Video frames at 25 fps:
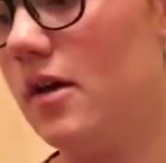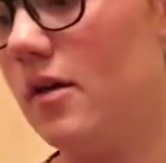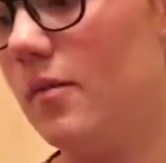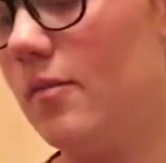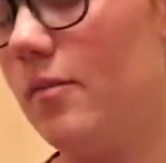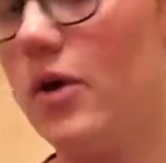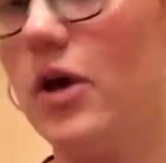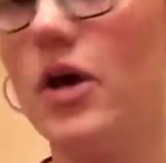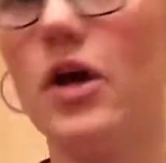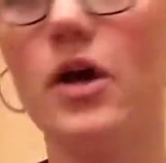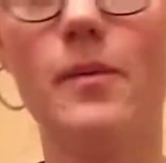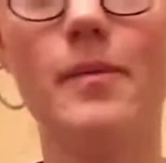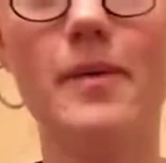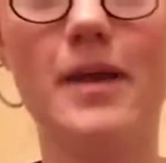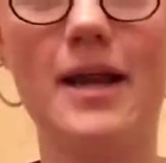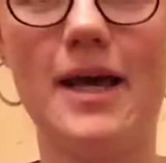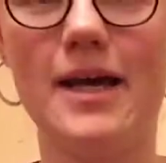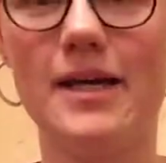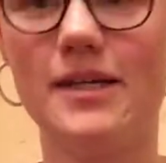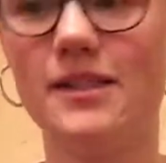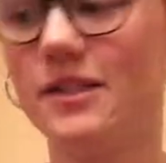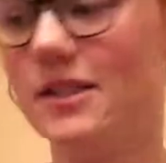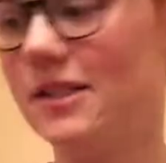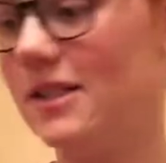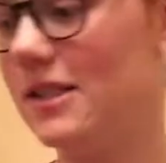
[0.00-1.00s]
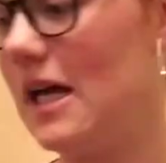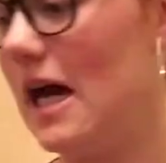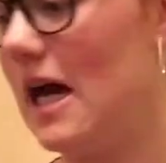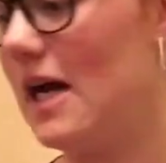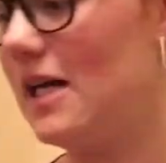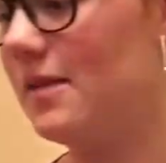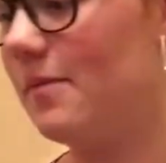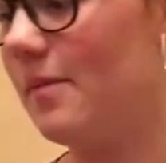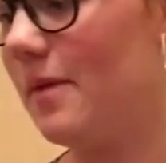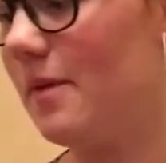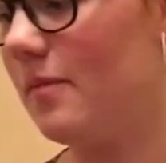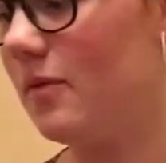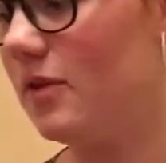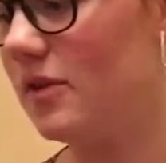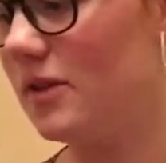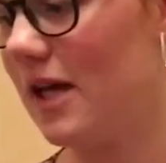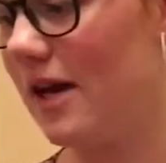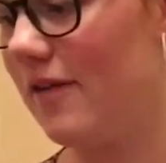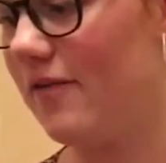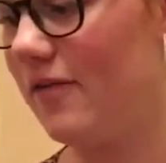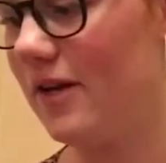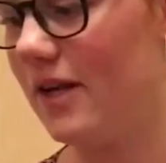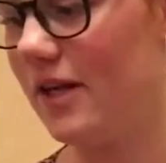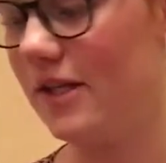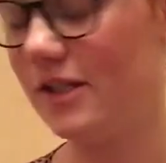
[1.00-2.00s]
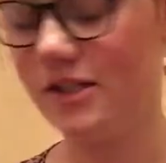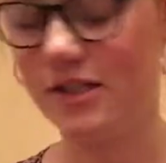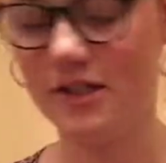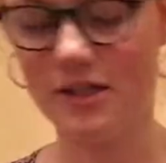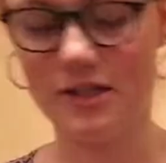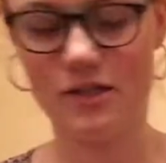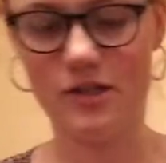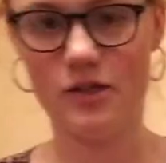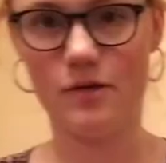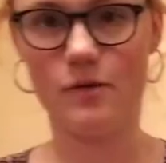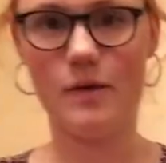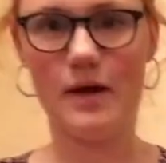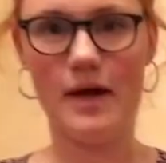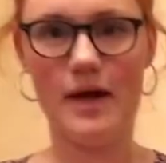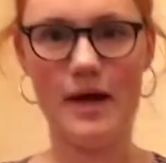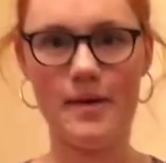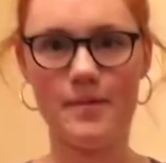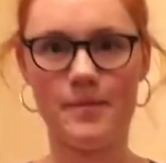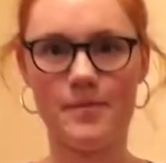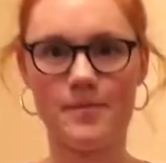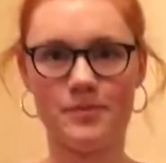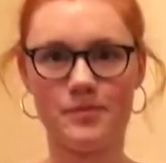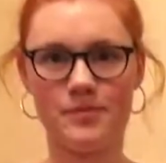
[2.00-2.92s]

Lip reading: purple in, just to add a bit more definition into it.